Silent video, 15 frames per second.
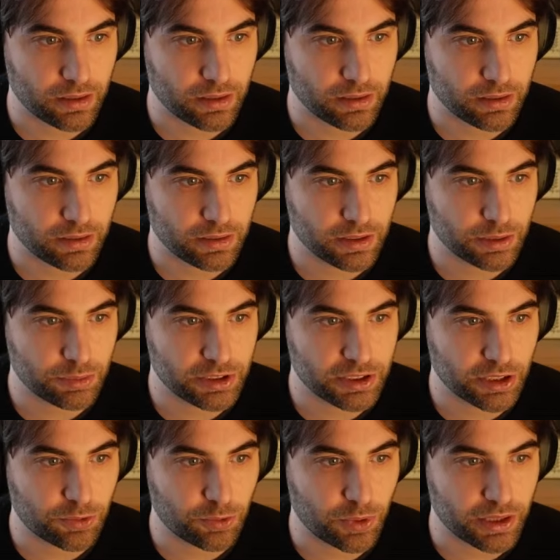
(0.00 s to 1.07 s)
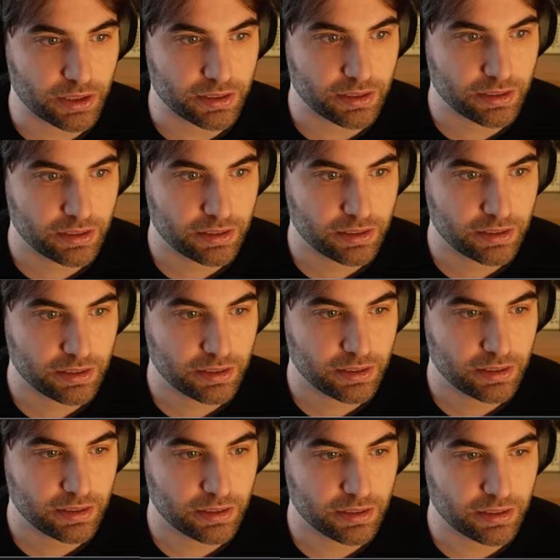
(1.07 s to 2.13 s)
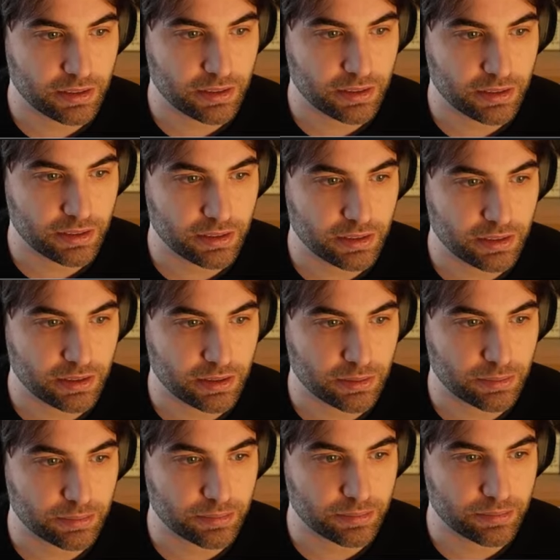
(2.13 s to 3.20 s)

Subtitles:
let me check one. The